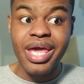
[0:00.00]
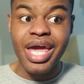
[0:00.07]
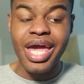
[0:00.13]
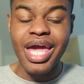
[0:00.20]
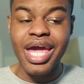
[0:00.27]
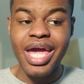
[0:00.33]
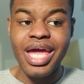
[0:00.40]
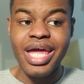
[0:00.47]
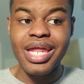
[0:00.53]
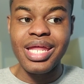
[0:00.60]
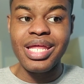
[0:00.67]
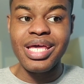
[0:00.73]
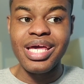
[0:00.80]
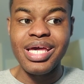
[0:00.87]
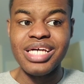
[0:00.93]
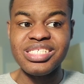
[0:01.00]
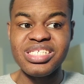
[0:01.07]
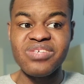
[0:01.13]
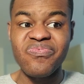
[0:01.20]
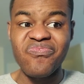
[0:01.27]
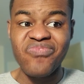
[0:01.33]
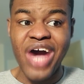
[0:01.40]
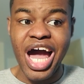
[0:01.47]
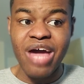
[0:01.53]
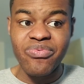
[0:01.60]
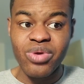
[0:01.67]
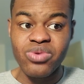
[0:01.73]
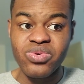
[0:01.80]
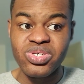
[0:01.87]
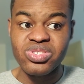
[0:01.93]
and it's
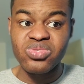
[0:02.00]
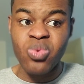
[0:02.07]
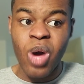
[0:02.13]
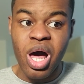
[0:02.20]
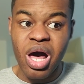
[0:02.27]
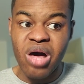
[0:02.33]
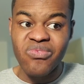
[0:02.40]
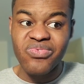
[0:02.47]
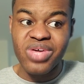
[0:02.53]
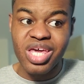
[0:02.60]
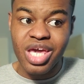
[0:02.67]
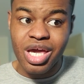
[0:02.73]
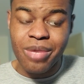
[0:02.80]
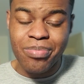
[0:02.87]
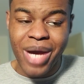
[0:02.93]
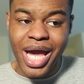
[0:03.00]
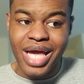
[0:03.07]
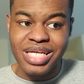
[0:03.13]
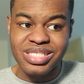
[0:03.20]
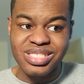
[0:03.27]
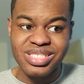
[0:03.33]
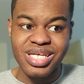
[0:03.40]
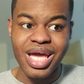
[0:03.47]
512 gigabytes,